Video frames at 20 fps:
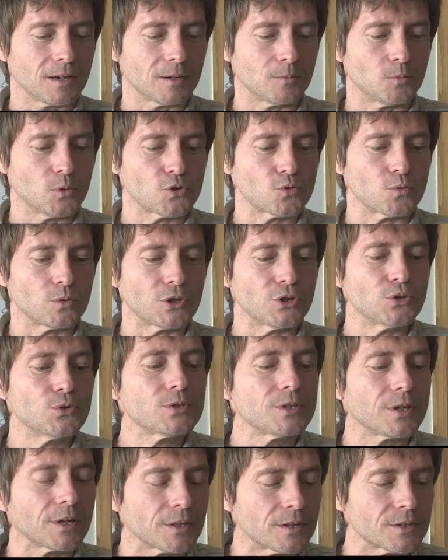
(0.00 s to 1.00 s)
which were
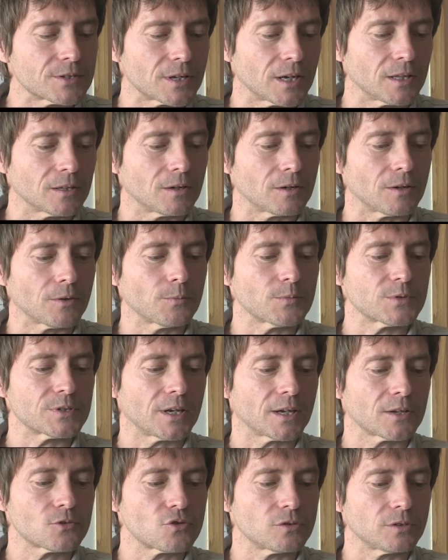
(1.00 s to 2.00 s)
using these algorithms
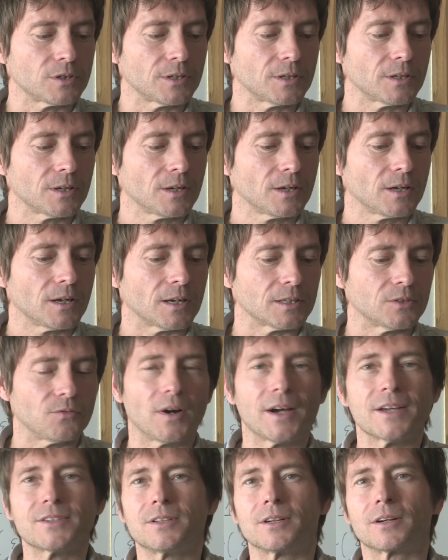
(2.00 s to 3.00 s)
actually
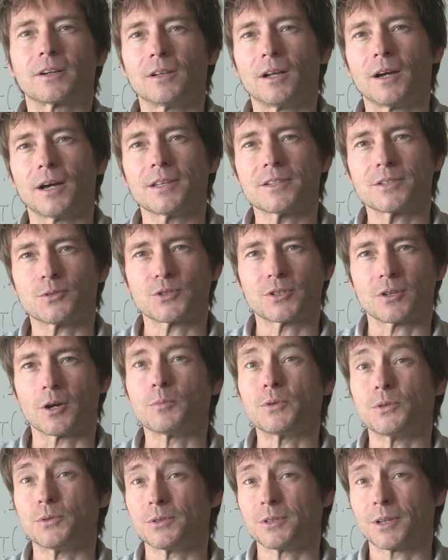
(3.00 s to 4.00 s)
advised their clients to
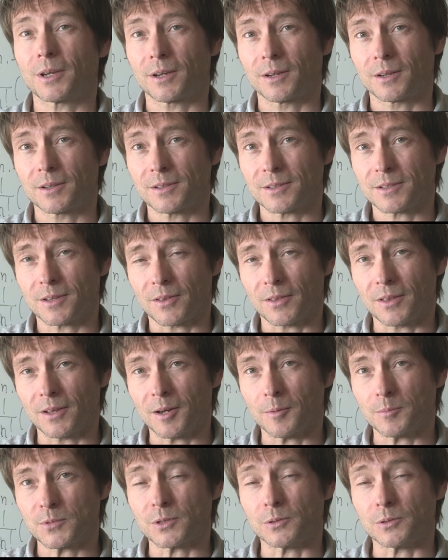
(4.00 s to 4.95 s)
stop using them.